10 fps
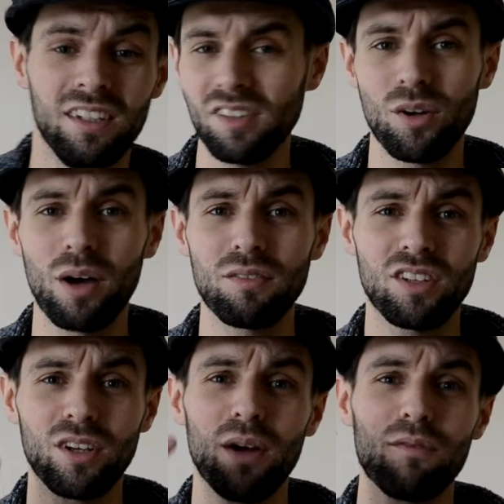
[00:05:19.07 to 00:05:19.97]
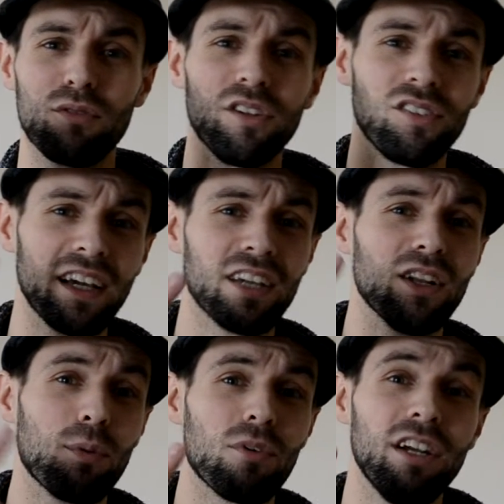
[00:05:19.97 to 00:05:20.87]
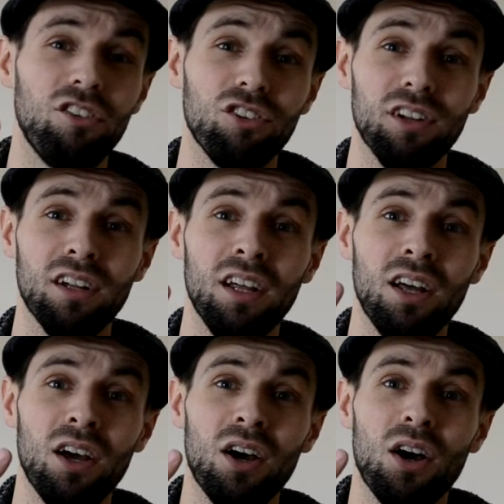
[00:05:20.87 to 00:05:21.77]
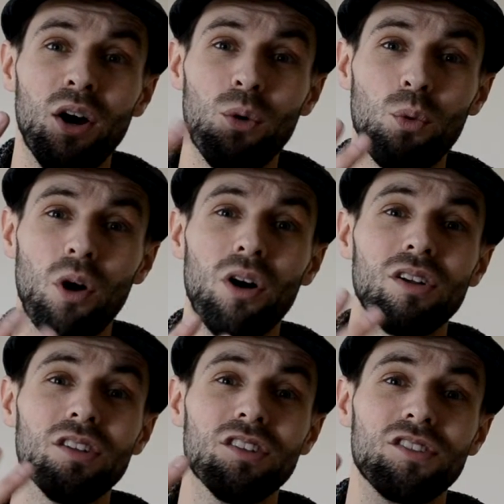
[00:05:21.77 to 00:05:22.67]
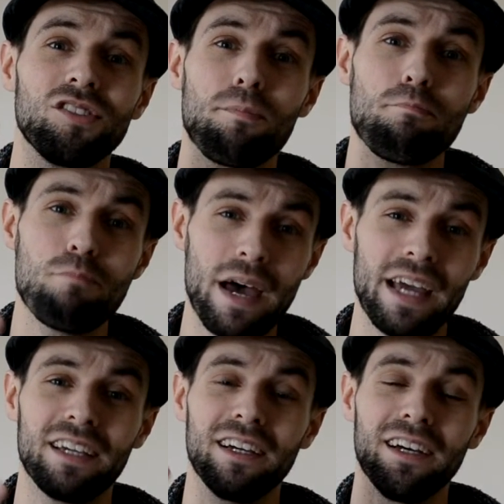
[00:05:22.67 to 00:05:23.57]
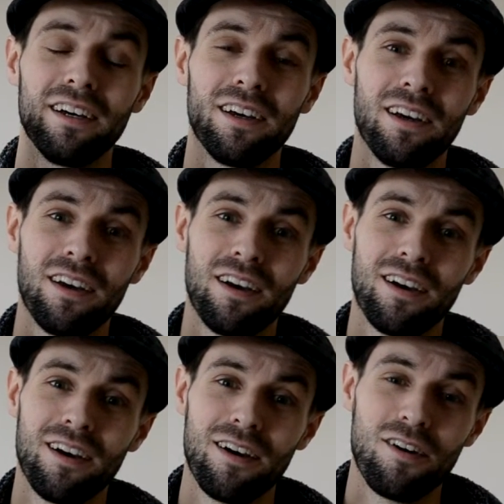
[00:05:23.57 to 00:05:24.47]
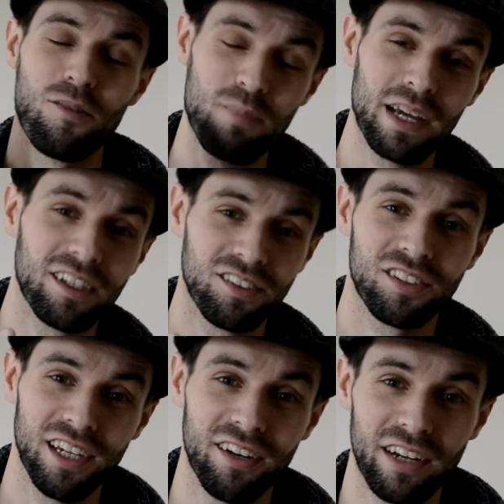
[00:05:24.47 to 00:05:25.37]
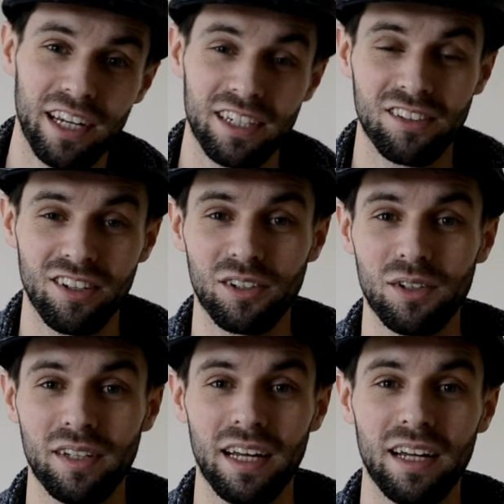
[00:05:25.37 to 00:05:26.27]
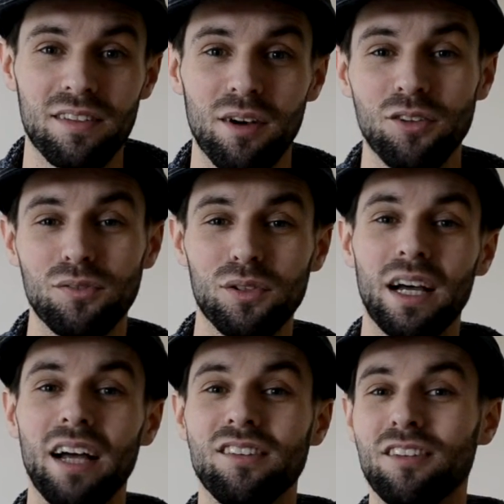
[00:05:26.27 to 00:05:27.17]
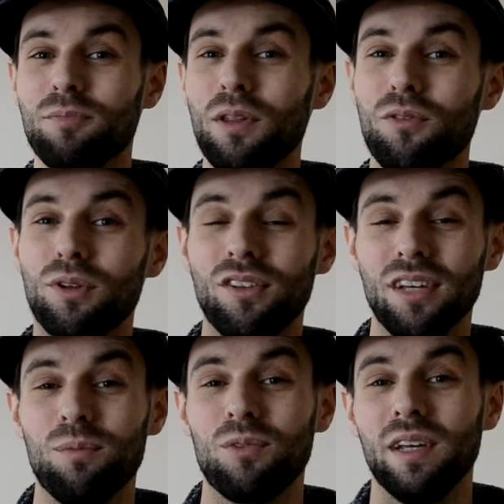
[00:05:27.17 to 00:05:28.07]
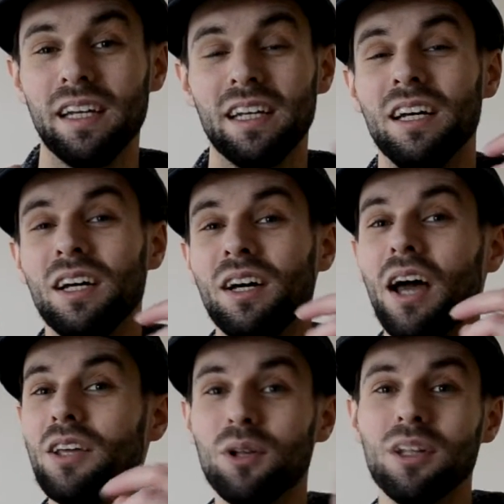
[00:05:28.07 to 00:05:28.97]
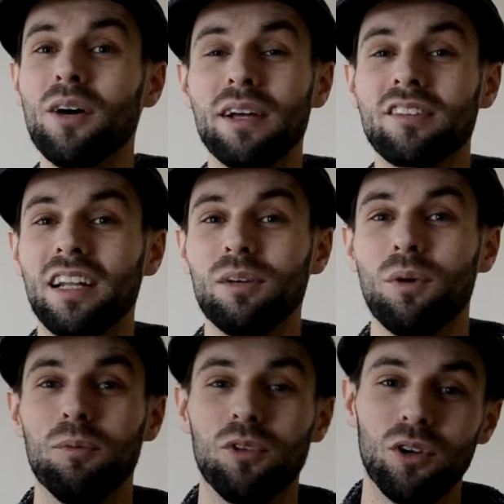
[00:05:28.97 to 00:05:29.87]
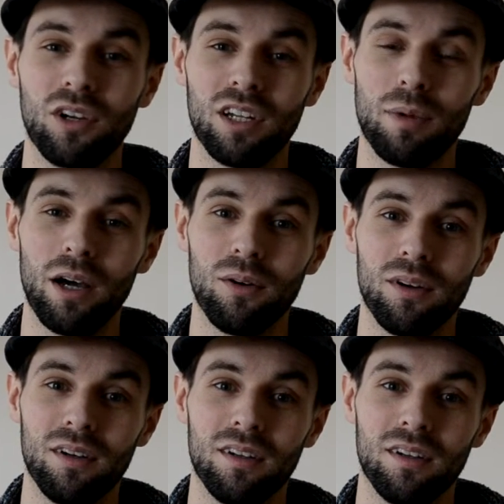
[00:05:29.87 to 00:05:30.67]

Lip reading: So having to go in for a second operation was mega scary, I can tell you that. Those of you guys that have been through the same thing, you'll know exactly what I'm talking about.